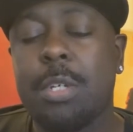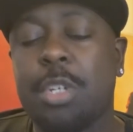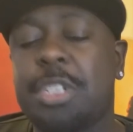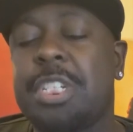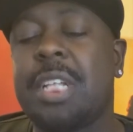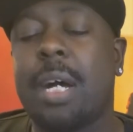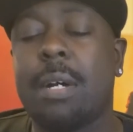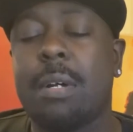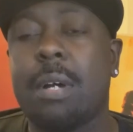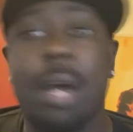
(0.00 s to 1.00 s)

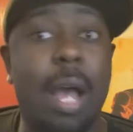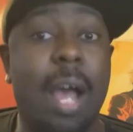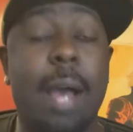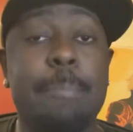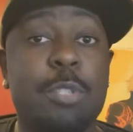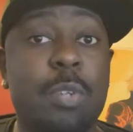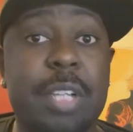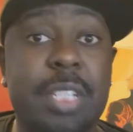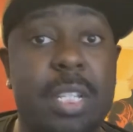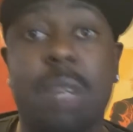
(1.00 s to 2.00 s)
Yoshida. I'm sure
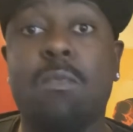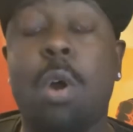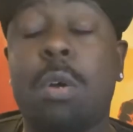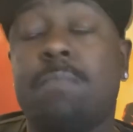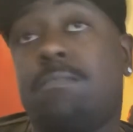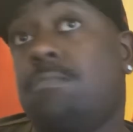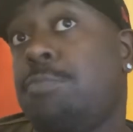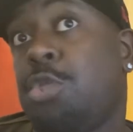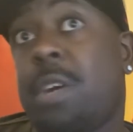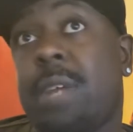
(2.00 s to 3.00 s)
I said that wrong.
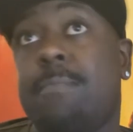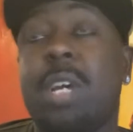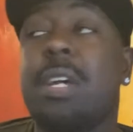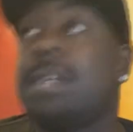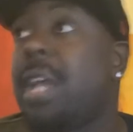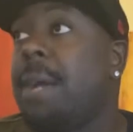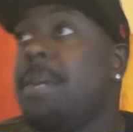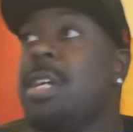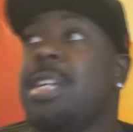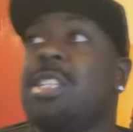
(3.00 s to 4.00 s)
Sorry. Yeah,
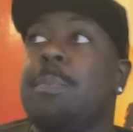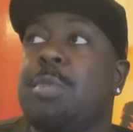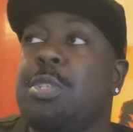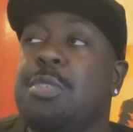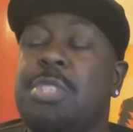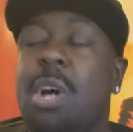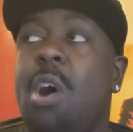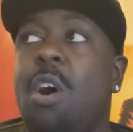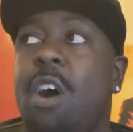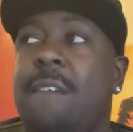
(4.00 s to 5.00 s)
he's a producer
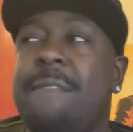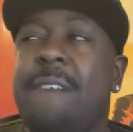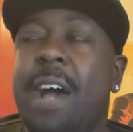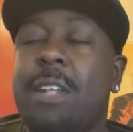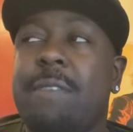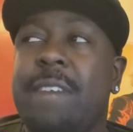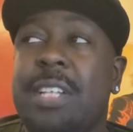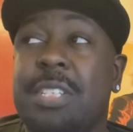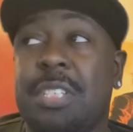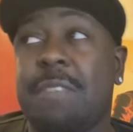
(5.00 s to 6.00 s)
of Final
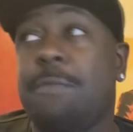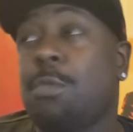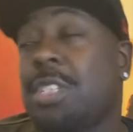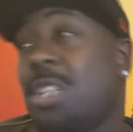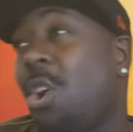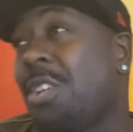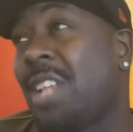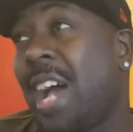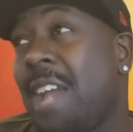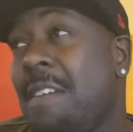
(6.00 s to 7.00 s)
Fantasy fourteen
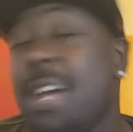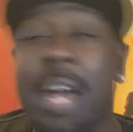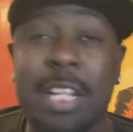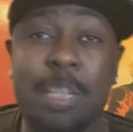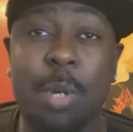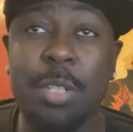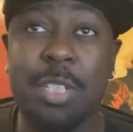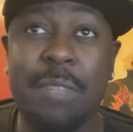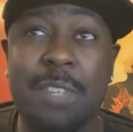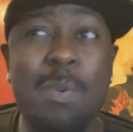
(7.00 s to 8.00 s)
Online. And to be
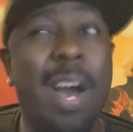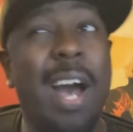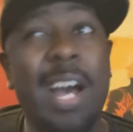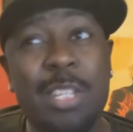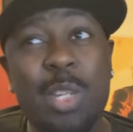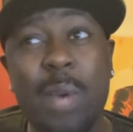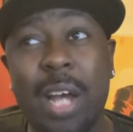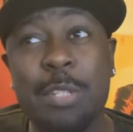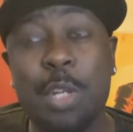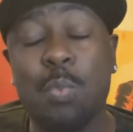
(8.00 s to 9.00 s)
honest with you, I knew it
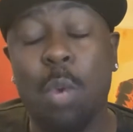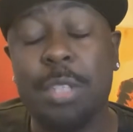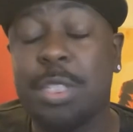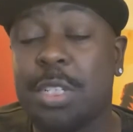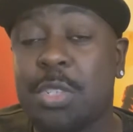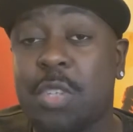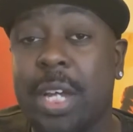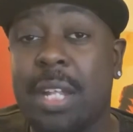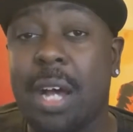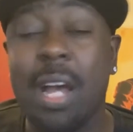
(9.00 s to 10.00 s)
as I was watching the
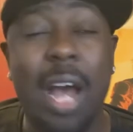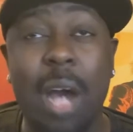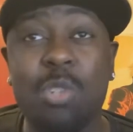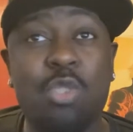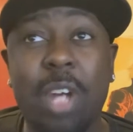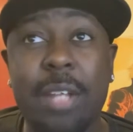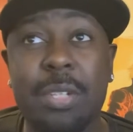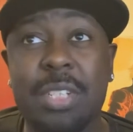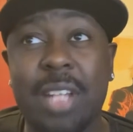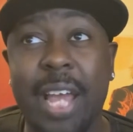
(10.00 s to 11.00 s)
trailer. I was trying
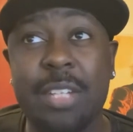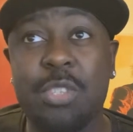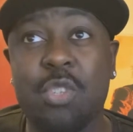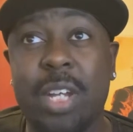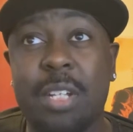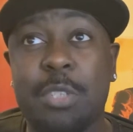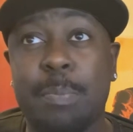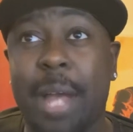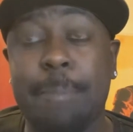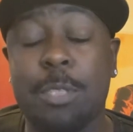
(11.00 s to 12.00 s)
not to like the trailer, to
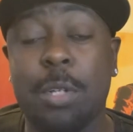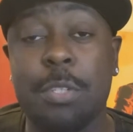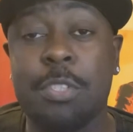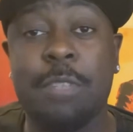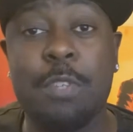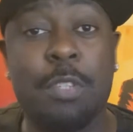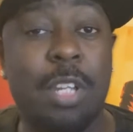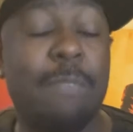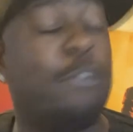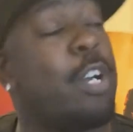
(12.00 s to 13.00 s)
be absolutely honest with you, because
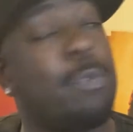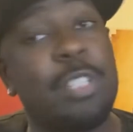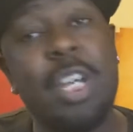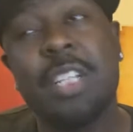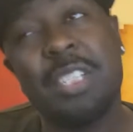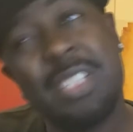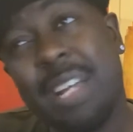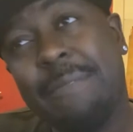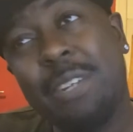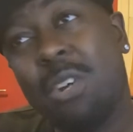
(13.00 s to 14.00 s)
I thought it was, this has
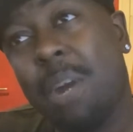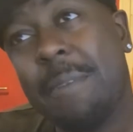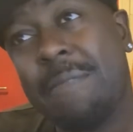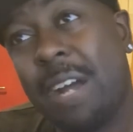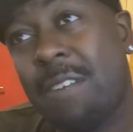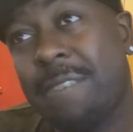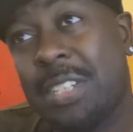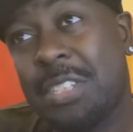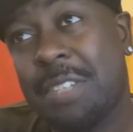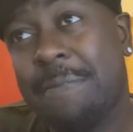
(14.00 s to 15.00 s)
definitely got to be Final
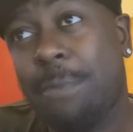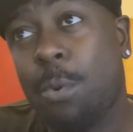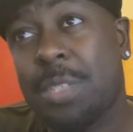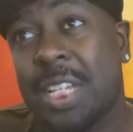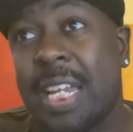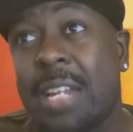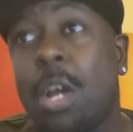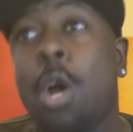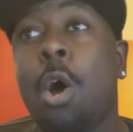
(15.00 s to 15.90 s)
Fantasy fourteen